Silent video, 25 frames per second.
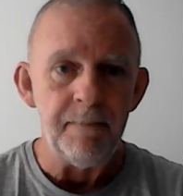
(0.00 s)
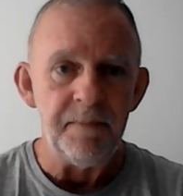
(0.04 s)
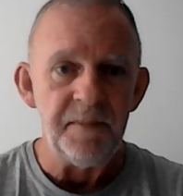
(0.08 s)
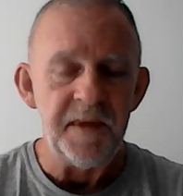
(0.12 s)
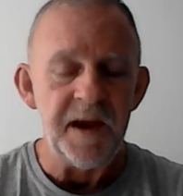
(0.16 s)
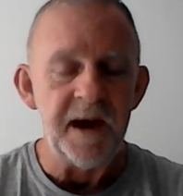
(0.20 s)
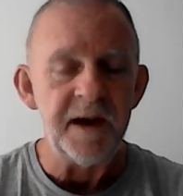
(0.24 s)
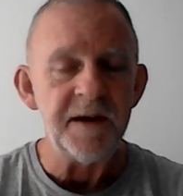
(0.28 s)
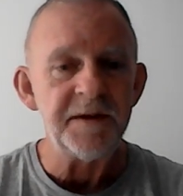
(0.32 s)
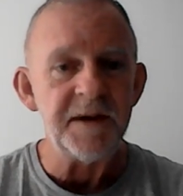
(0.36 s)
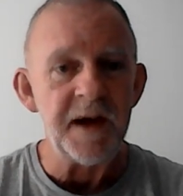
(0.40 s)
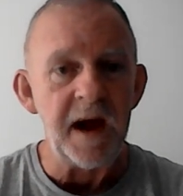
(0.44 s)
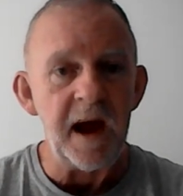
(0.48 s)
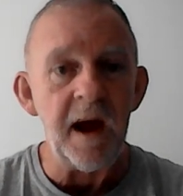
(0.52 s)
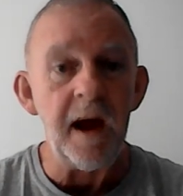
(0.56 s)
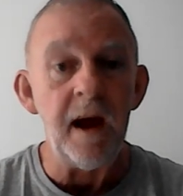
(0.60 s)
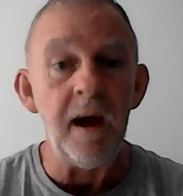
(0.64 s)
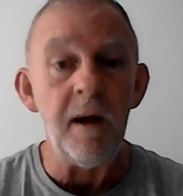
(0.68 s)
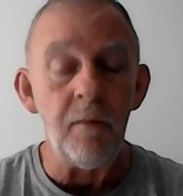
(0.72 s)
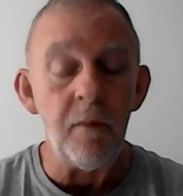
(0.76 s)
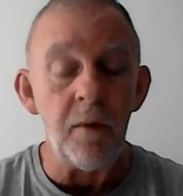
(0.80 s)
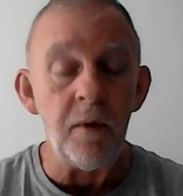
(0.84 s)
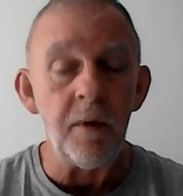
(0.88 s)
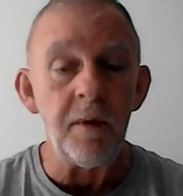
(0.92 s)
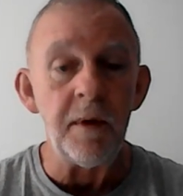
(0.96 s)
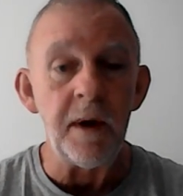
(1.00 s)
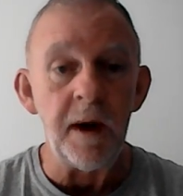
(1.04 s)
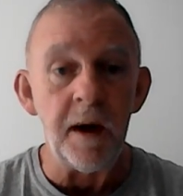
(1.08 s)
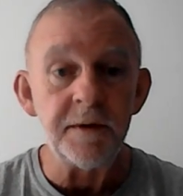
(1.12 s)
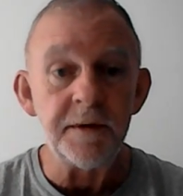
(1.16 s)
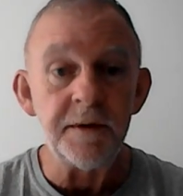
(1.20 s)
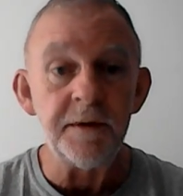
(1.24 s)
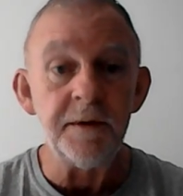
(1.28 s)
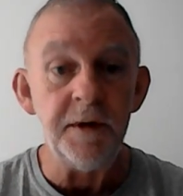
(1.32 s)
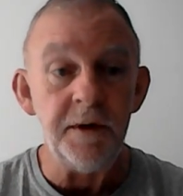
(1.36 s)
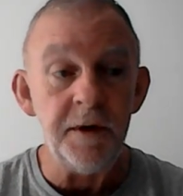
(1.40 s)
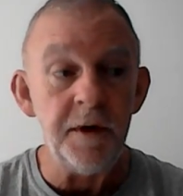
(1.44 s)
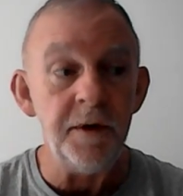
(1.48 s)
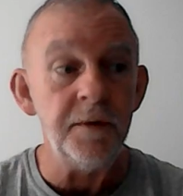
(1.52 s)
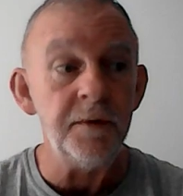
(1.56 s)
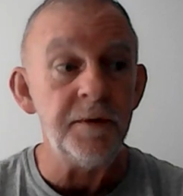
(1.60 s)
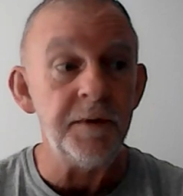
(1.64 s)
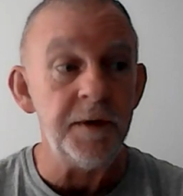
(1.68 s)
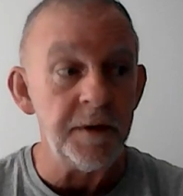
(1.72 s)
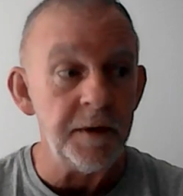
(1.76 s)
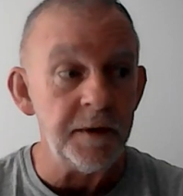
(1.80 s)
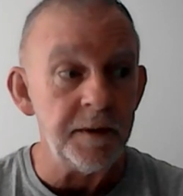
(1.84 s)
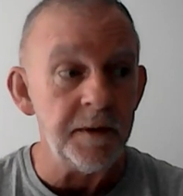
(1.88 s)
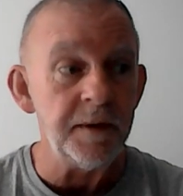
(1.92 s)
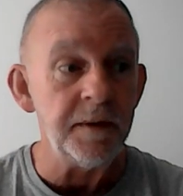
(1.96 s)
That's how I want our, you
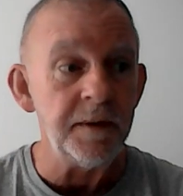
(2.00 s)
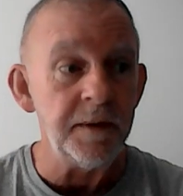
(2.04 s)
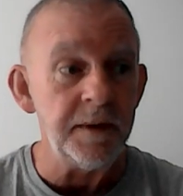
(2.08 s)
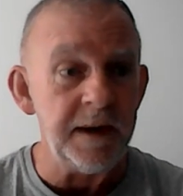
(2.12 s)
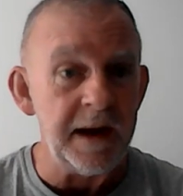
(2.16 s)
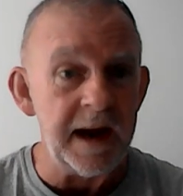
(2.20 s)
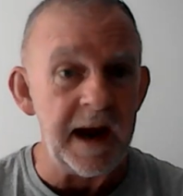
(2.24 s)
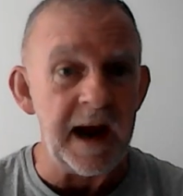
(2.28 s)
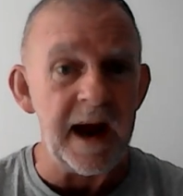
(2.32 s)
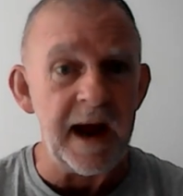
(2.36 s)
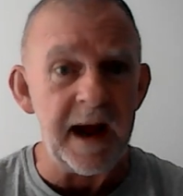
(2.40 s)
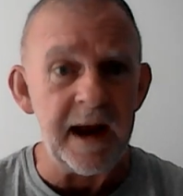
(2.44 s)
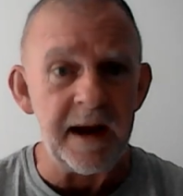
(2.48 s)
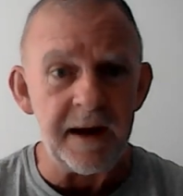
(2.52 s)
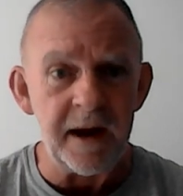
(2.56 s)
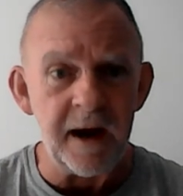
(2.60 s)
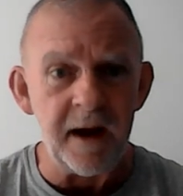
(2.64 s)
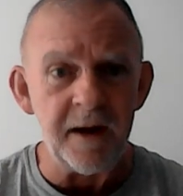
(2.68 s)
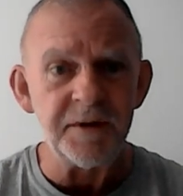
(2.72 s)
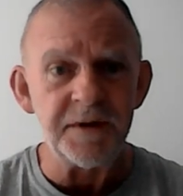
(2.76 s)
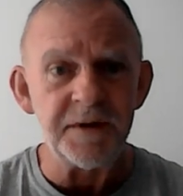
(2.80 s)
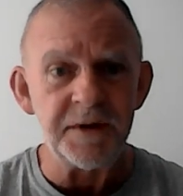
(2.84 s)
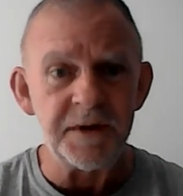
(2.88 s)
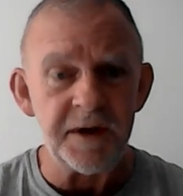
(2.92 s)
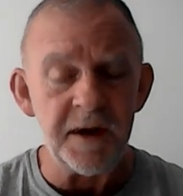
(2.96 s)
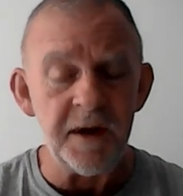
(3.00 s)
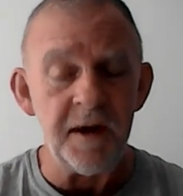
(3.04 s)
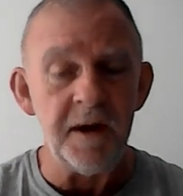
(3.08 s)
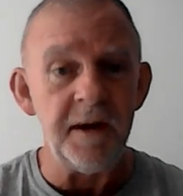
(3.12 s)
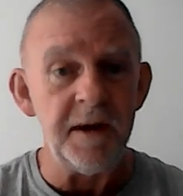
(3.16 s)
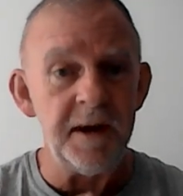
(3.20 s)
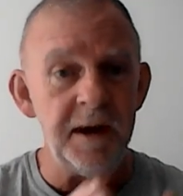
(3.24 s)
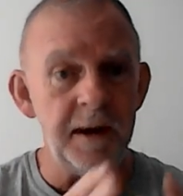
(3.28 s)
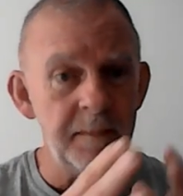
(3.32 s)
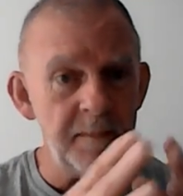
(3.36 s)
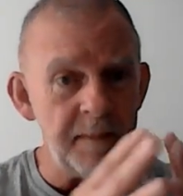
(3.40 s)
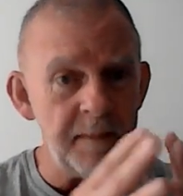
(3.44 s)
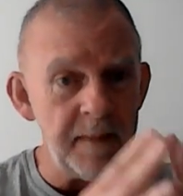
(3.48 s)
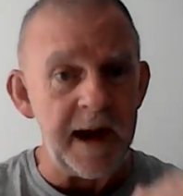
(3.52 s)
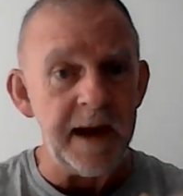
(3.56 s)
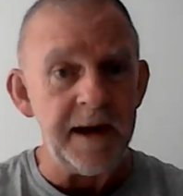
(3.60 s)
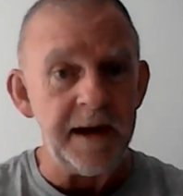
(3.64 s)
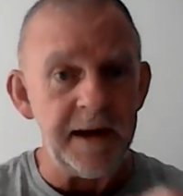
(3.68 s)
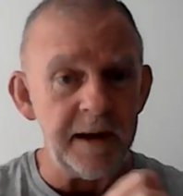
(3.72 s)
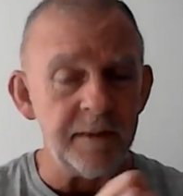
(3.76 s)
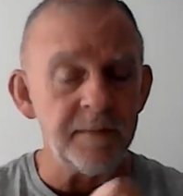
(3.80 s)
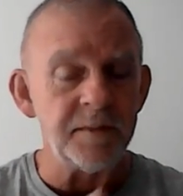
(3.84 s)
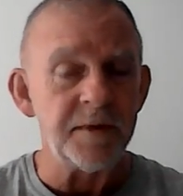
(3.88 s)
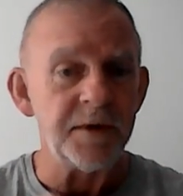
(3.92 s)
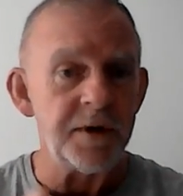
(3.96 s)
to guide our son and
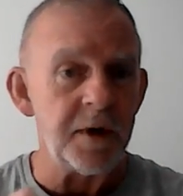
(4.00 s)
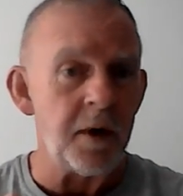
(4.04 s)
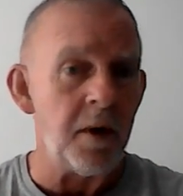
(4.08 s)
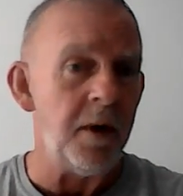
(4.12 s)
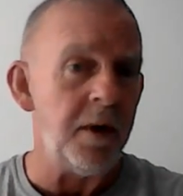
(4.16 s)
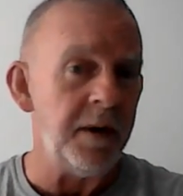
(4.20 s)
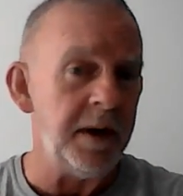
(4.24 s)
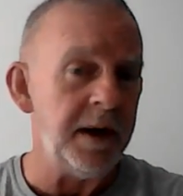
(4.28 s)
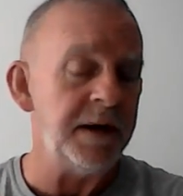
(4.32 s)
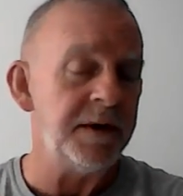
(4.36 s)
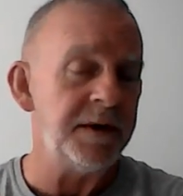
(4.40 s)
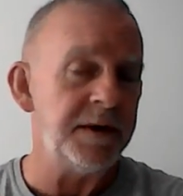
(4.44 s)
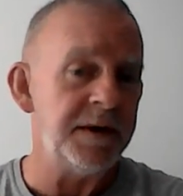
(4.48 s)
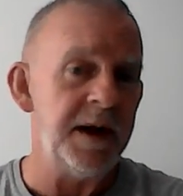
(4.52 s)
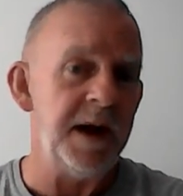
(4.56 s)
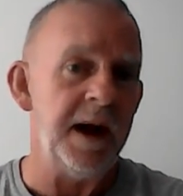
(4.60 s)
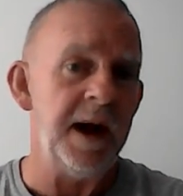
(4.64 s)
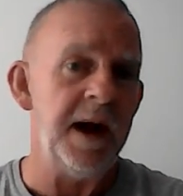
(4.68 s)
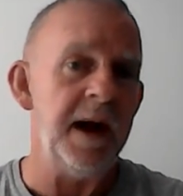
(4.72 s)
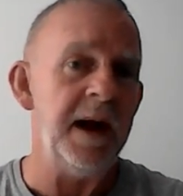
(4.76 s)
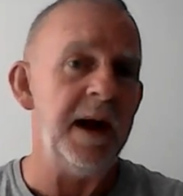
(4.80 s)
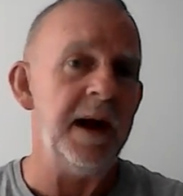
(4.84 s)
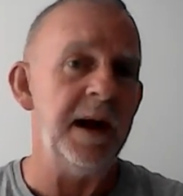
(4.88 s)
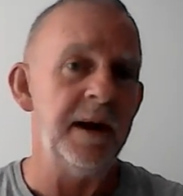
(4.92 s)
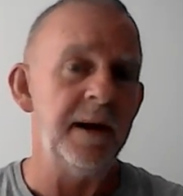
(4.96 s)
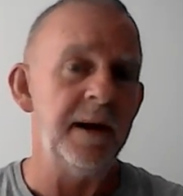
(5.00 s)
make him start his day